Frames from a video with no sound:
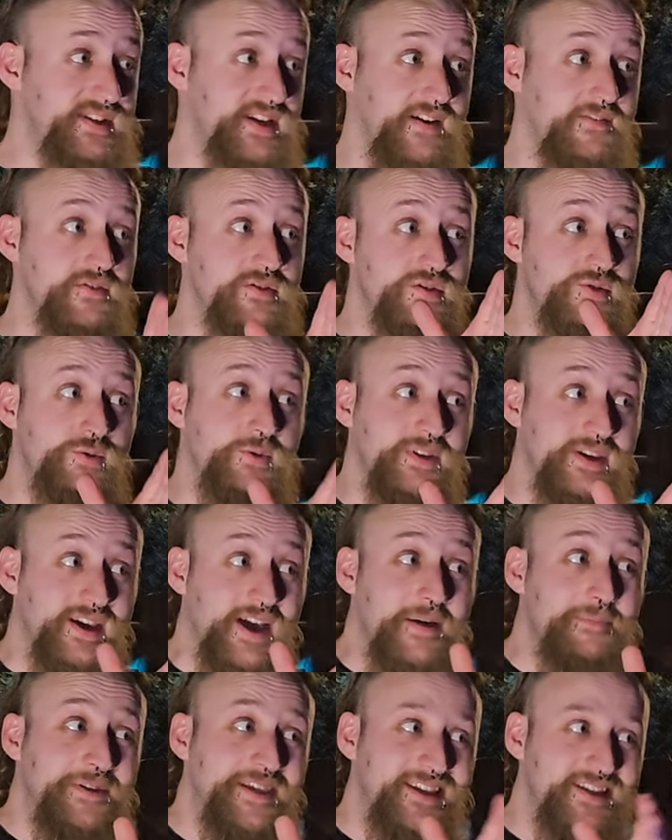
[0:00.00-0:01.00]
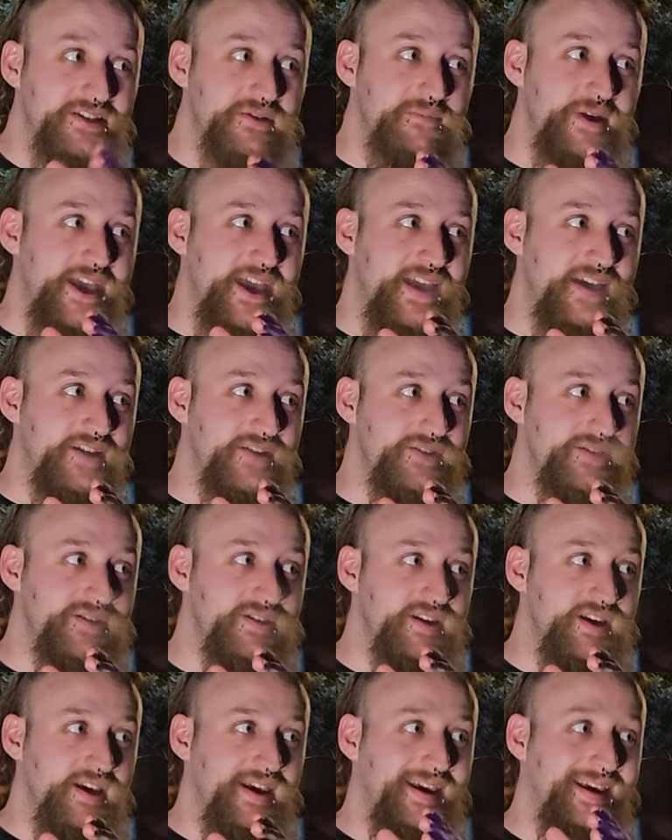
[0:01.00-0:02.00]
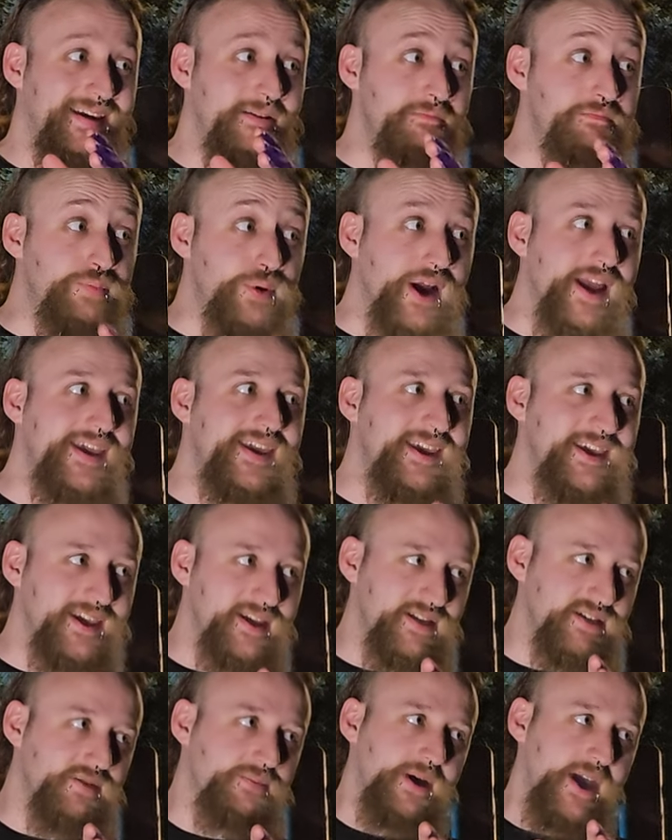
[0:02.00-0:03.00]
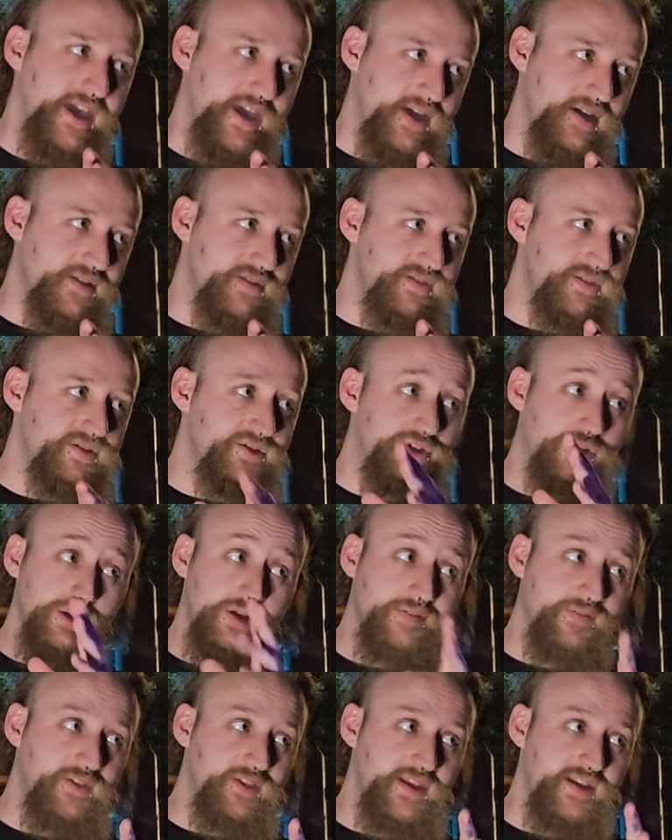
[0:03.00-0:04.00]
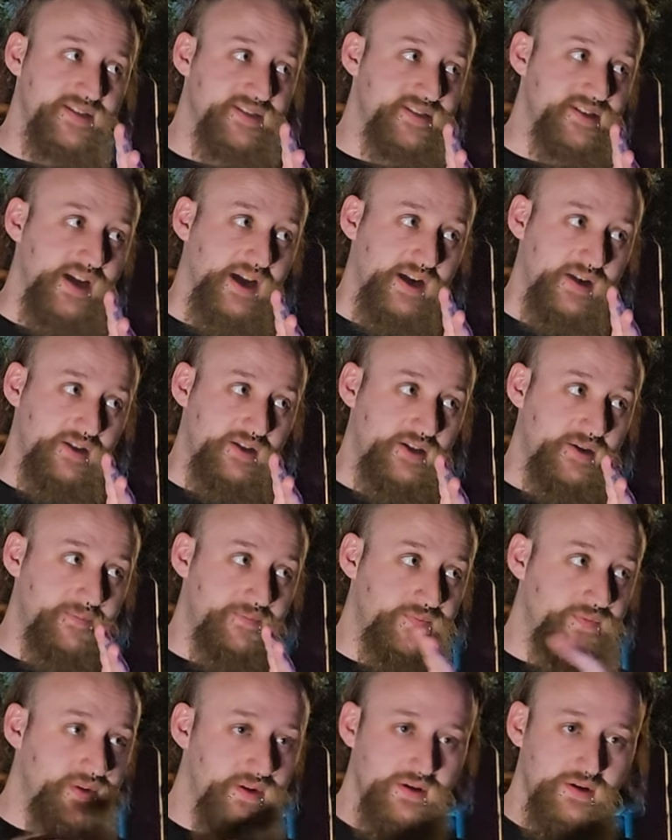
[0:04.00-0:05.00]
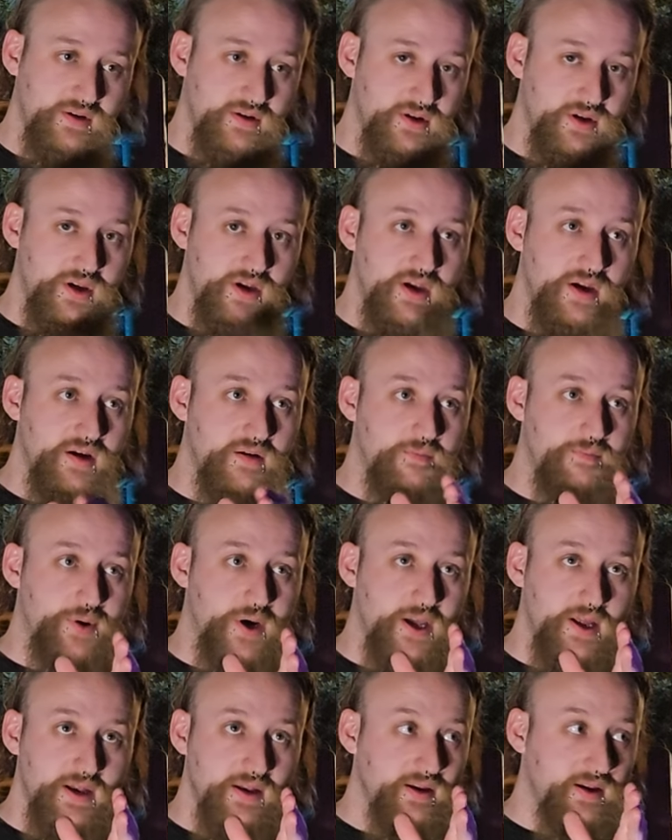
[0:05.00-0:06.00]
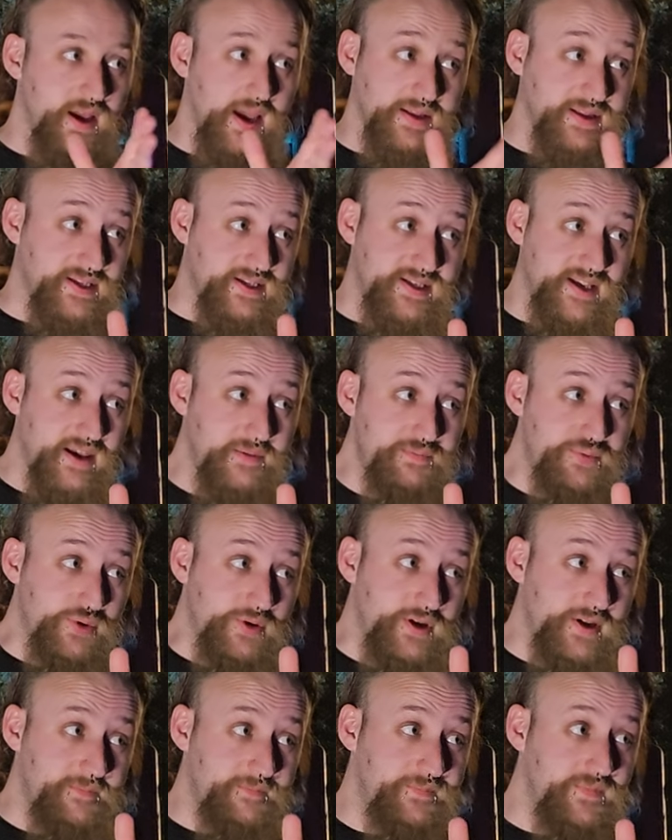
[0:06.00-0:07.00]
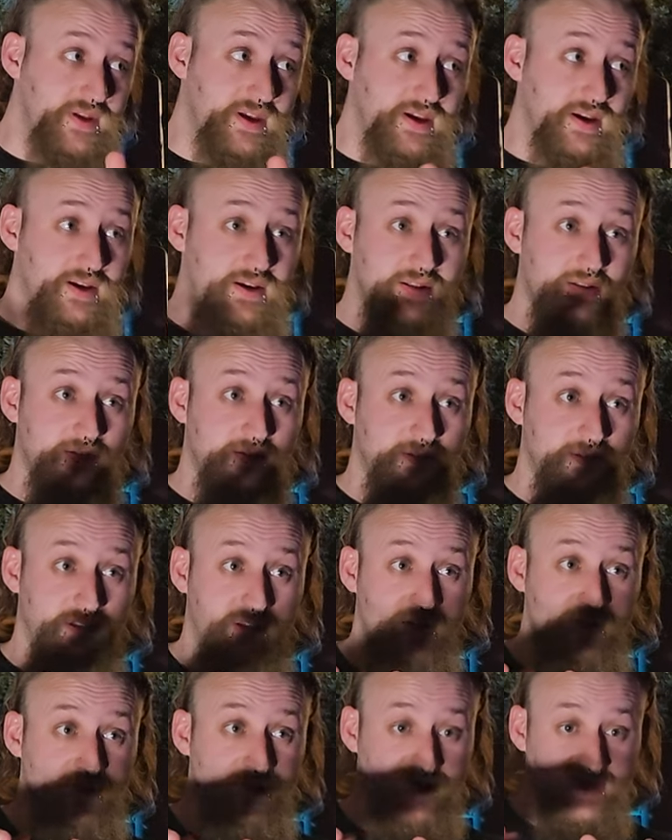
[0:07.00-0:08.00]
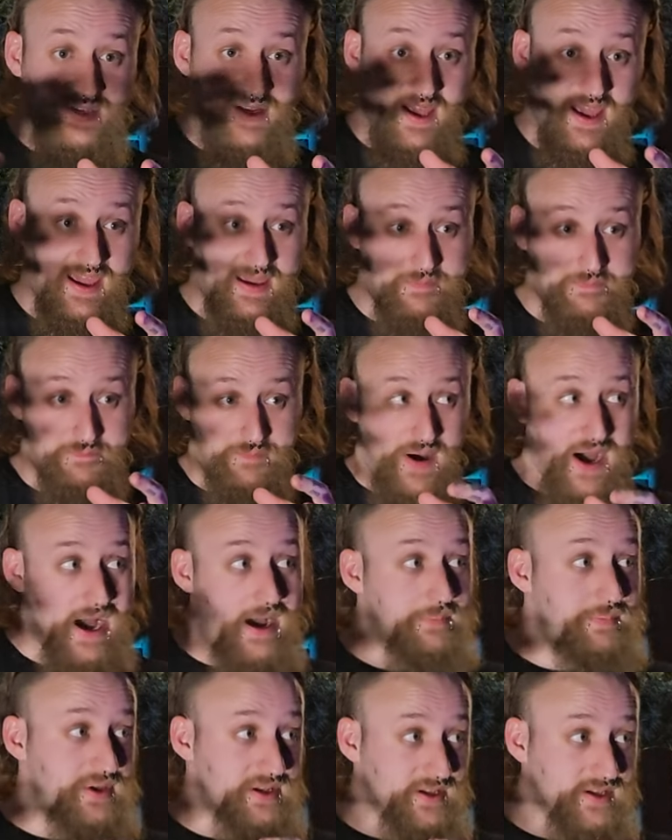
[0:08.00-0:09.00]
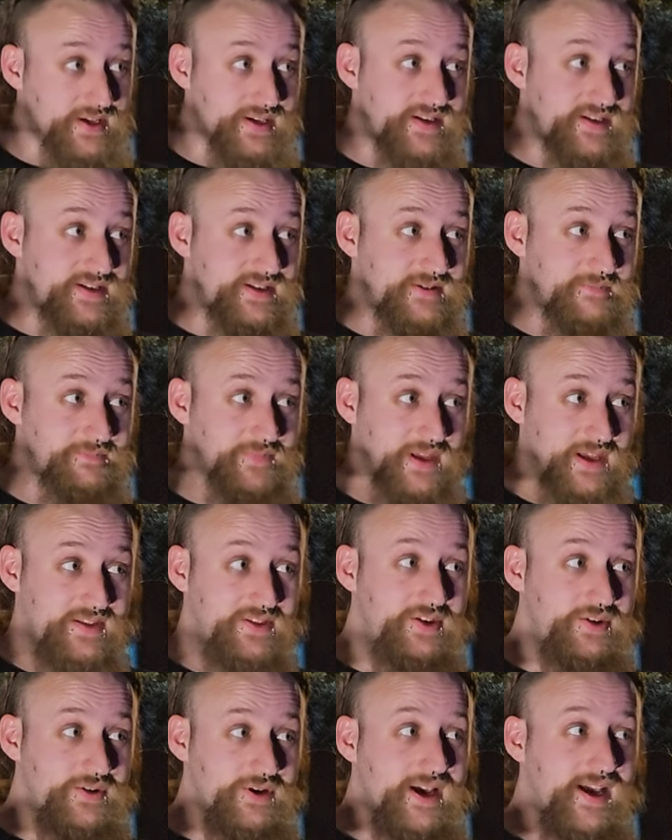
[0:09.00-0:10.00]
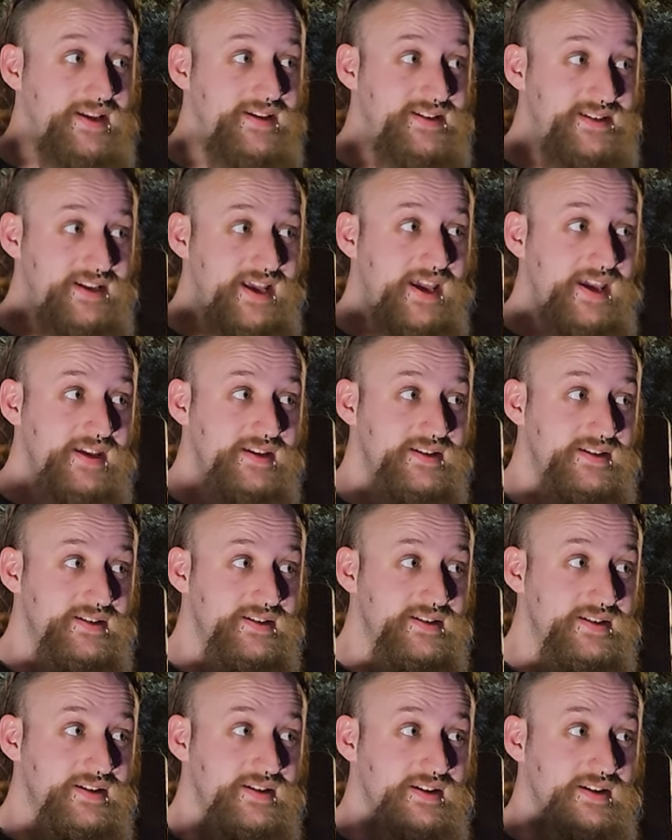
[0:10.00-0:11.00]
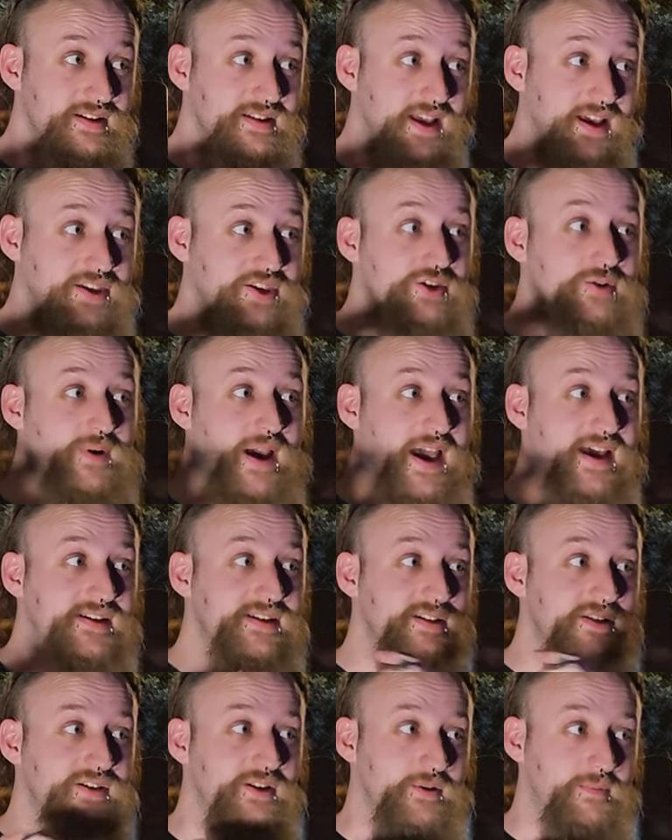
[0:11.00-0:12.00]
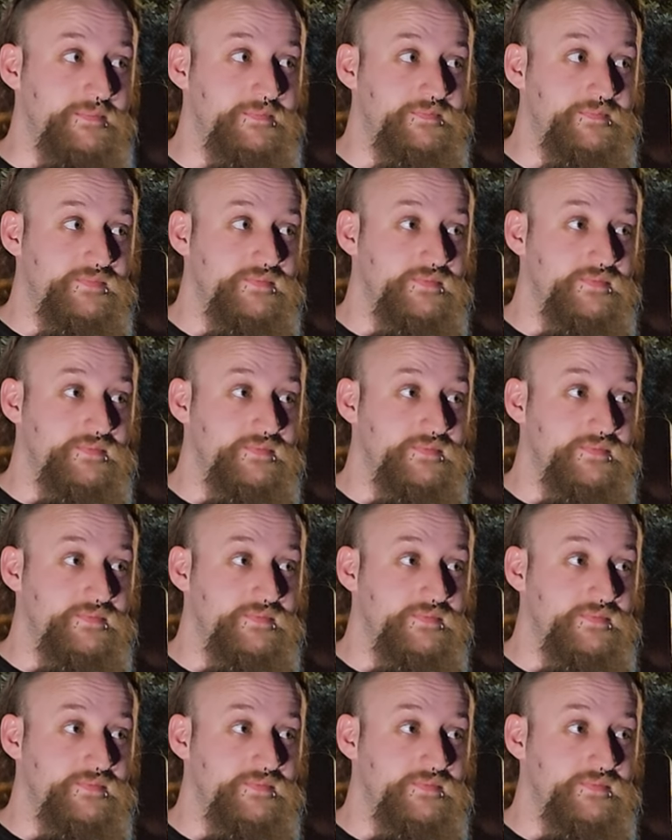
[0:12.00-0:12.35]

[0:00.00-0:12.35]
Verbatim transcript: difference between coming into my house and breaking into my house. Two different things entirely. But at the same point, there's a populace in the United States that you ask them